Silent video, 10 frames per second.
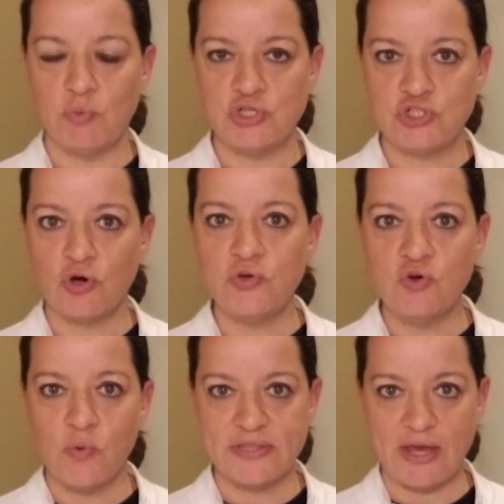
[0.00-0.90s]
we show you
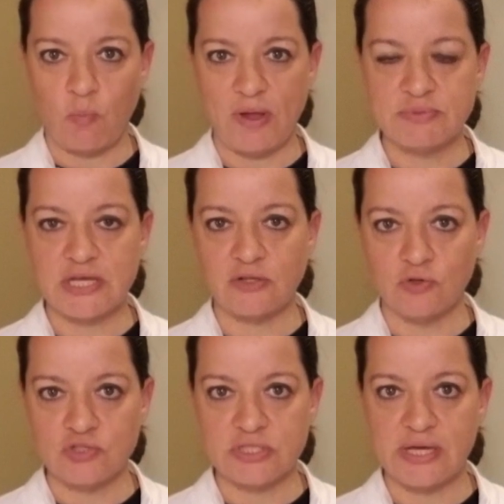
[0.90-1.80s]
what that website
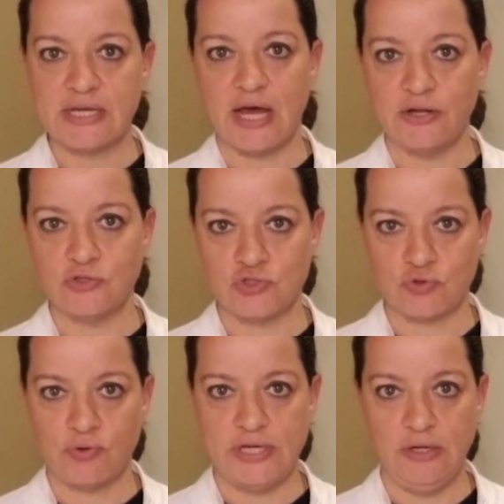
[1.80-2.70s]
looks like on the
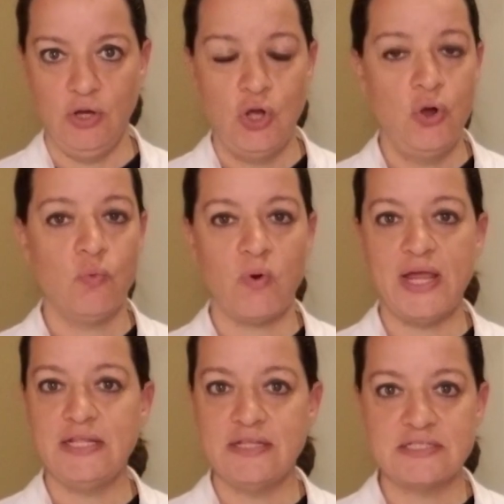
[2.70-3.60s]
screen.
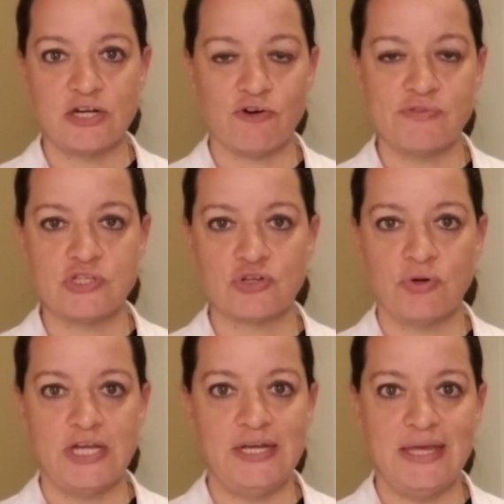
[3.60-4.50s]
Right in the center of the
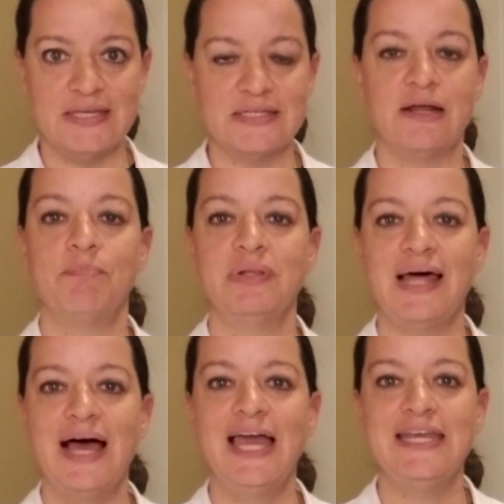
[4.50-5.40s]
screen is an
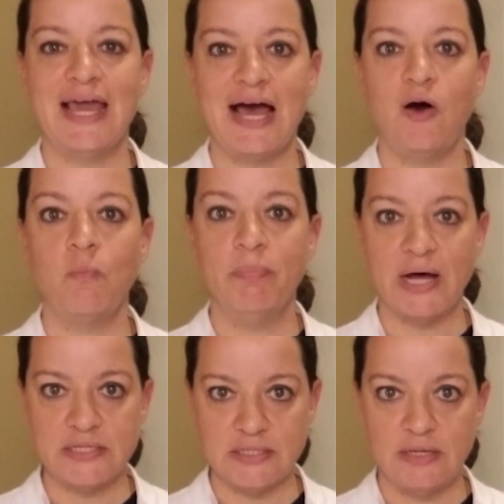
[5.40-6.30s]
Apply Now
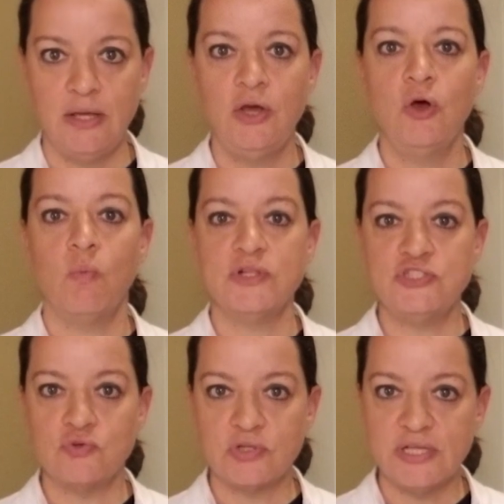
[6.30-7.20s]
button. Once
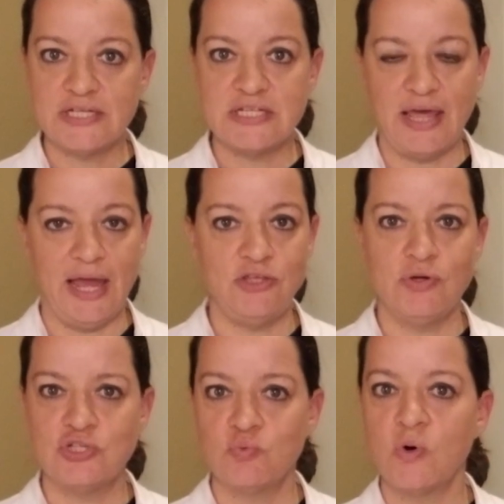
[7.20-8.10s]
you click to that, you
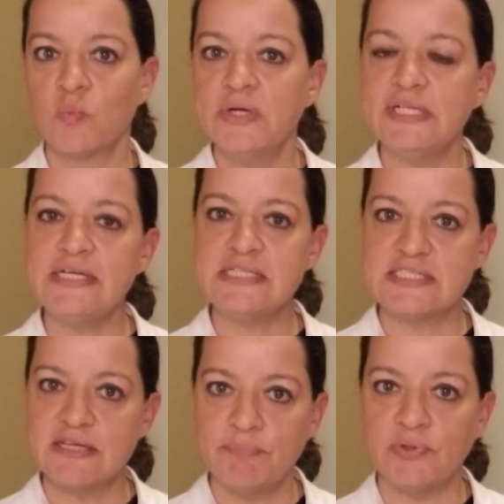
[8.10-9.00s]
get to a really
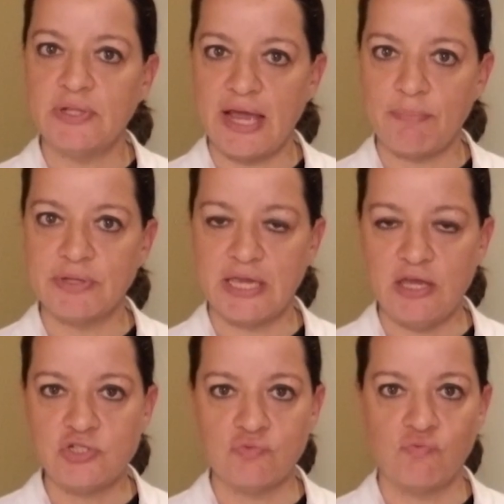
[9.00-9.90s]
simple application